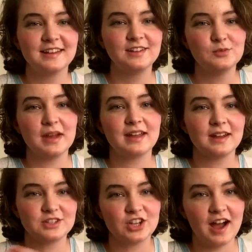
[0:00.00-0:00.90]
you make
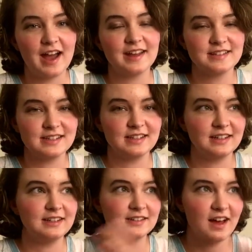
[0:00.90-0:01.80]
a chai
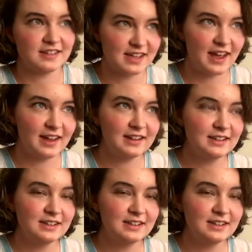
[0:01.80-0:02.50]
tea latte.